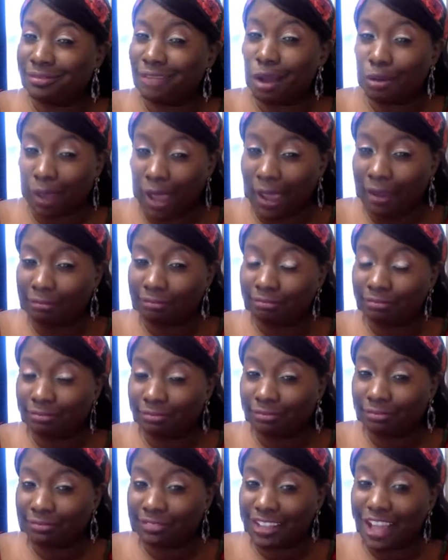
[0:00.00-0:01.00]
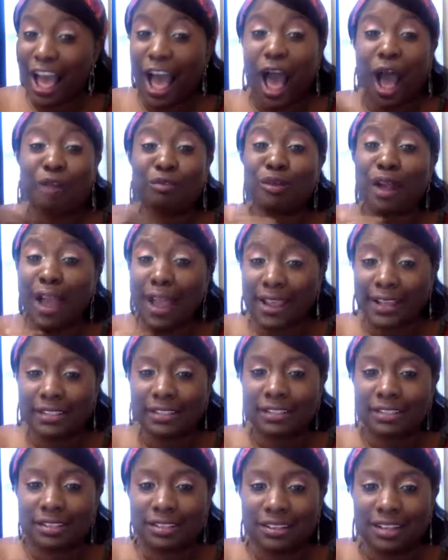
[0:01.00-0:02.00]
Okay? All right?
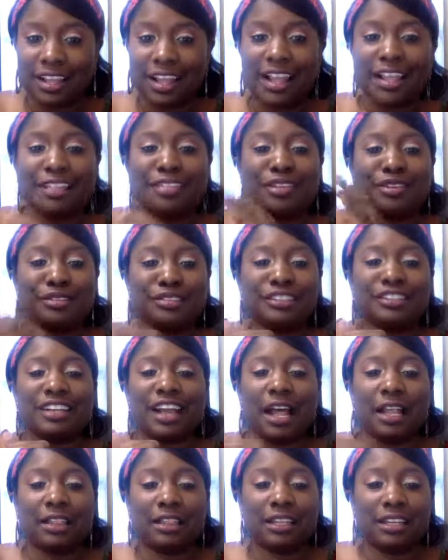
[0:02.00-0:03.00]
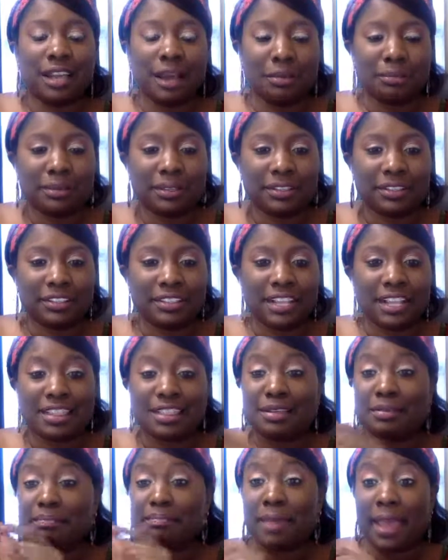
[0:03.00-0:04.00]
Those are not the numbers that
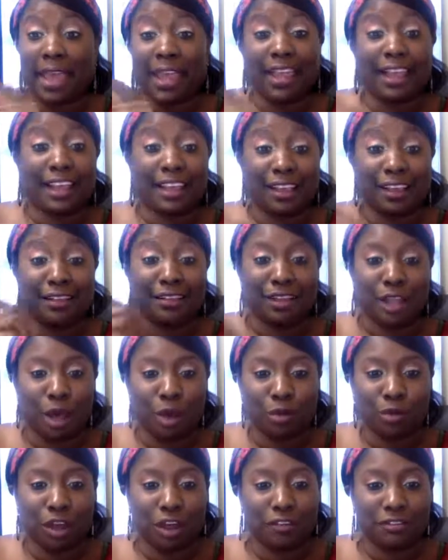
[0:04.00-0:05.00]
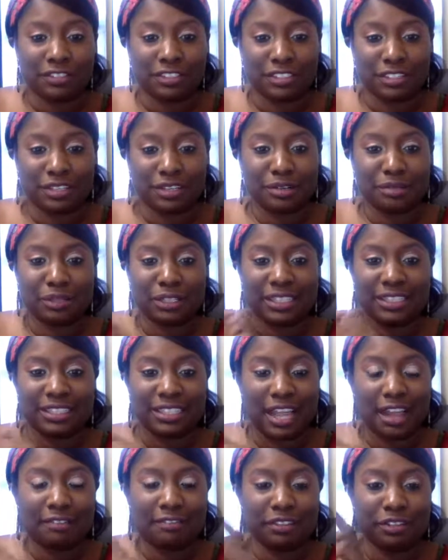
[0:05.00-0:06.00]
the bank loan officer, when it's
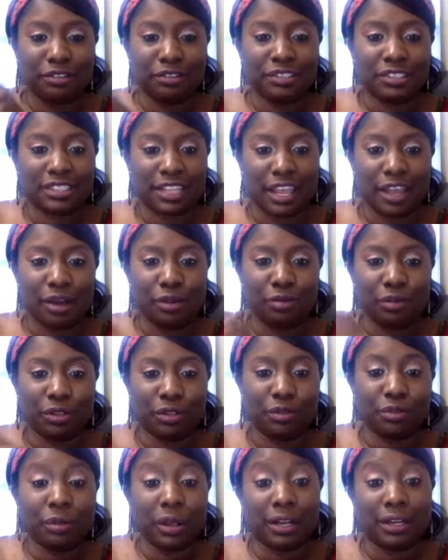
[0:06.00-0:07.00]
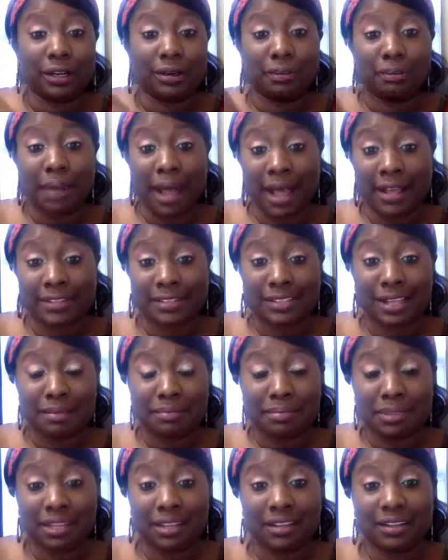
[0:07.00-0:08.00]
time for you to scale, when you're ready to buy
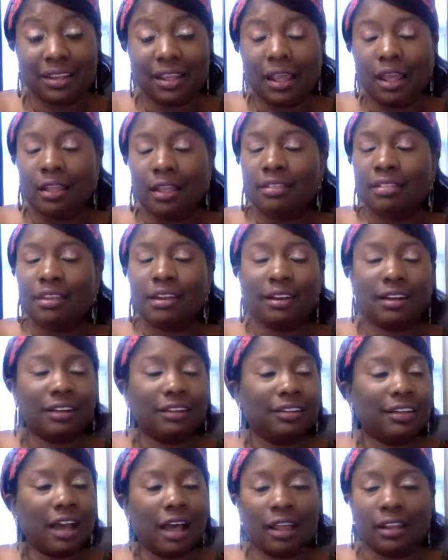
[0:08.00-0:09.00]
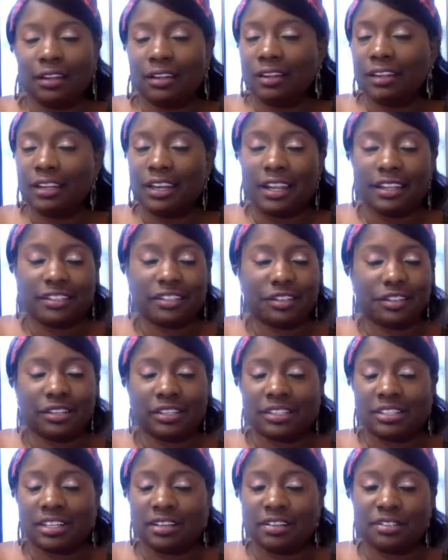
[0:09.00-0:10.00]
something, they are not looking at your
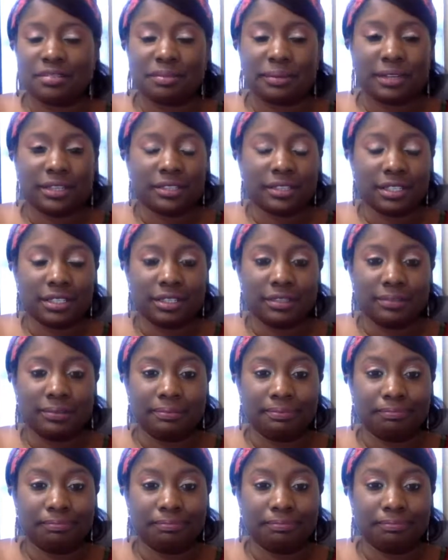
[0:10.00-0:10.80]
Excel spreadsheet.